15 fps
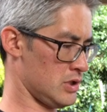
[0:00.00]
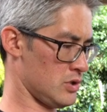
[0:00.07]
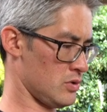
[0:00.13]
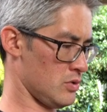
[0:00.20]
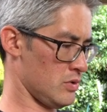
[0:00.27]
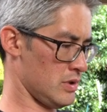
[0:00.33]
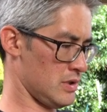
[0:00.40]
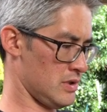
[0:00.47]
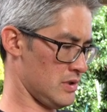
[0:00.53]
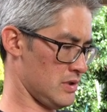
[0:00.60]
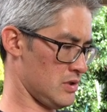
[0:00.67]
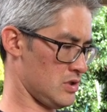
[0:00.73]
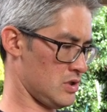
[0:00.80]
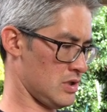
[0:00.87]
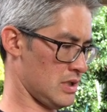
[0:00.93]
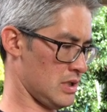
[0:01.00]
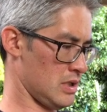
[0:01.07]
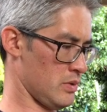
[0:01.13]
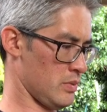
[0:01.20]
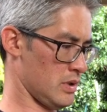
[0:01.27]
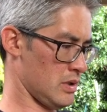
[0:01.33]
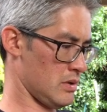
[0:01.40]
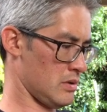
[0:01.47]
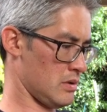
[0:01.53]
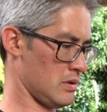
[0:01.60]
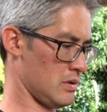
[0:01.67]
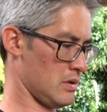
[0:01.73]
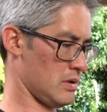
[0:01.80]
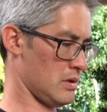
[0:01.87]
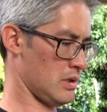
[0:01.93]
sure this is genuine,
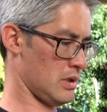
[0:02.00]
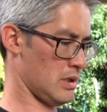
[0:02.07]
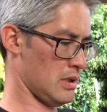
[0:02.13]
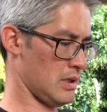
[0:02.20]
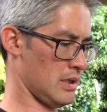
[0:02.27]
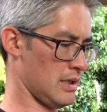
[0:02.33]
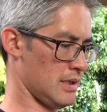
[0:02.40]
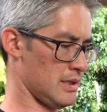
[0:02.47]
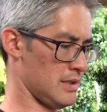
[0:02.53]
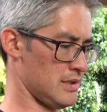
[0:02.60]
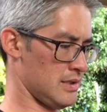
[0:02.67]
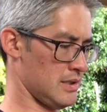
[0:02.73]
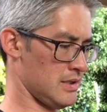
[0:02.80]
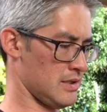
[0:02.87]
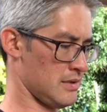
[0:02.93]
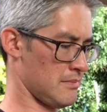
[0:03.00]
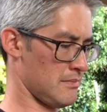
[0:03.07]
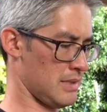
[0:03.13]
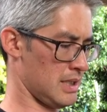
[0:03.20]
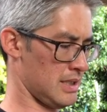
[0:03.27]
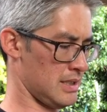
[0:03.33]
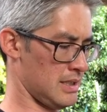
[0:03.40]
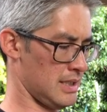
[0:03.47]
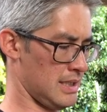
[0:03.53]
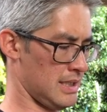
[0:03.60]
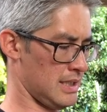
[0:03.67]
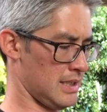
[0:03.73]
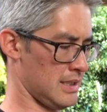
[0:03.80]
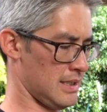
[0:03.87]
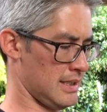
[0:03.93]
and this is made
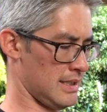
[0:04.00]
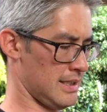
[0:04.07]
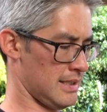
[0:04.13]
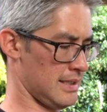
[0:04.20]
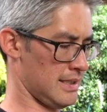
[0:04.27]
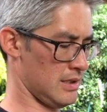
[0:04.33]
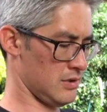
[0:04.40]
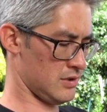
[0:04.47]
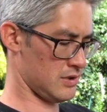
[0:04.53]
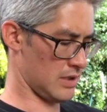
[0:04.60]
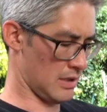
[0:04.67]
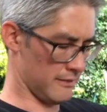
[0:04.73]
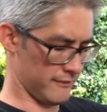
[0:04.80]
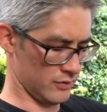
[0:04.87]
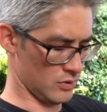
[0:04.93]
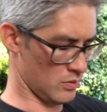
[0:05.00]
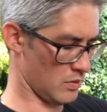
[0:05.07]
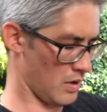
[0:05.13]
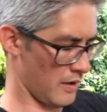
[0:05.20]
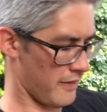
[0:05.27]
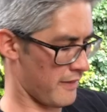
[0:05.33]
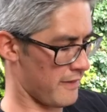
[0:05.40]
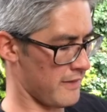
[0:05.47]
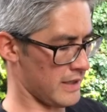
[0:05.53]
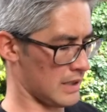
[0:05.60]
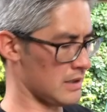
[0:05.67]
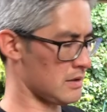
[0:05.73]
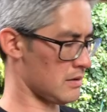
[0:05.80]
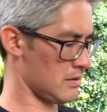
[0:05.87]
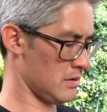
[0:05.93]
in El Salvador, I
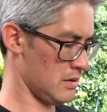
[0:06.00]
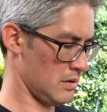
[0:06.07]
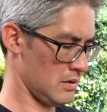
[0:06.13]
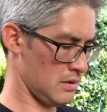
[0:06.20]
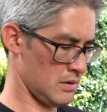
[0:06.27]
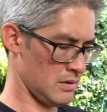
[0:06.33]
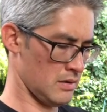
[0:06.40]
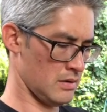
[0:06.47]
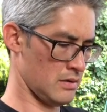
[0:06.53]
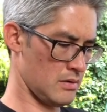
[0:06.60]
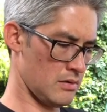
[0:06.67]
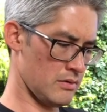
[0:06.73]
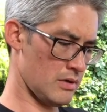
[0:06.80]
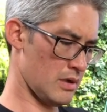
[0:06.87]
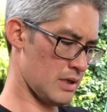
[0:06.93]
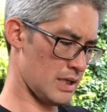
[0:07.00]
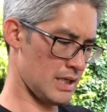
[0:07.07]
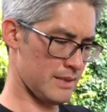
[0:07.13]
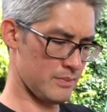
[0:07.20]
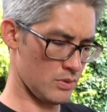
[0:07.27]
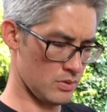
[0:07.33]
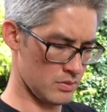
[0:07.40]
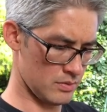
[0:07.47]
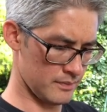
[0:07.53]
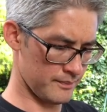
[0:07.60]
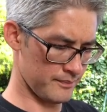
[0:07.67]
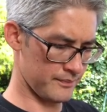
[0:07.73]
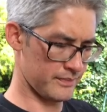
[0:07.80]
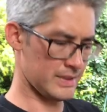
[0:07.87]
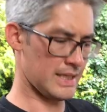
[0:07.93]
think. On the label,
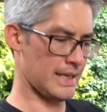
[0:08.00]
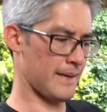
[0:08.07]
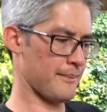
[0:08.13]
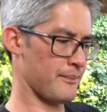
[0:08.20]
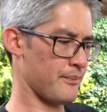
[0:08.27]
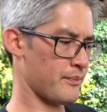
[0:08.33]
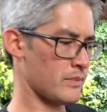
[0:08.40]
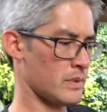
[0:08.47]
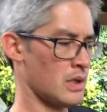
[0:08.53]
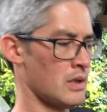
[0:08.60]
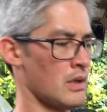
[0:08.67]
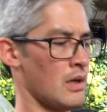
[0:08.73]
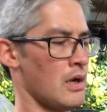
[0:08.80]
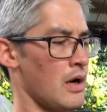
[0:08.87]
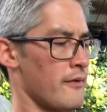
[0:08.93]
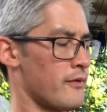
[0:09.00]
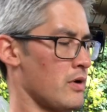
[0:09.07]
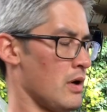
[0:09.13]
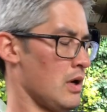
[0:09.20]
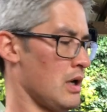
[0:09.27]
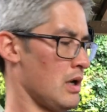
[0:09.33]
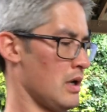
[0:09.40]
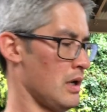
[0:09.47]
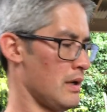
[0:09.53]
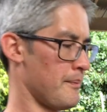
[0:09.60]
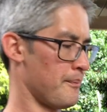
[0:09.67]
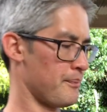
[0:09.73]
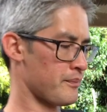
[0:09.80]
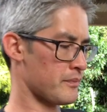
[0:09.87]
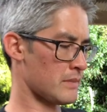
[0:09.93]
yeah, I've got
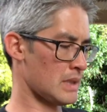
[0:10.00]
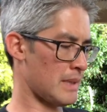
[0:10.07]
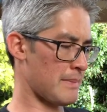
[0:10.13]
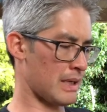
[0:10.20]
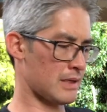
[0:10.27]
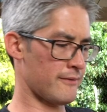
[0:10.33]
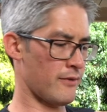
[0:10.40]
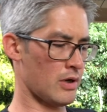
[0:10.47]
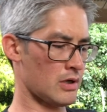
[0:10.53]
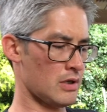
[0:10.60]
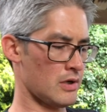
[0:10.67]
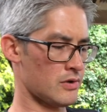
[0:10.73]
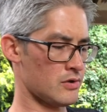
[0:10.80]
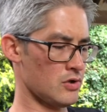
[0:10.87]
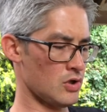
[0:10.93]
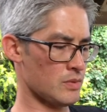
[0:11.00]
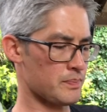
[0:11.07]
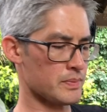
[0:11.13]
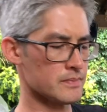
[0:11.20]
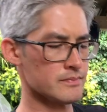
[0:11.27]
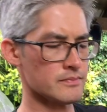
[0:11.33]
a magnifying glass loop,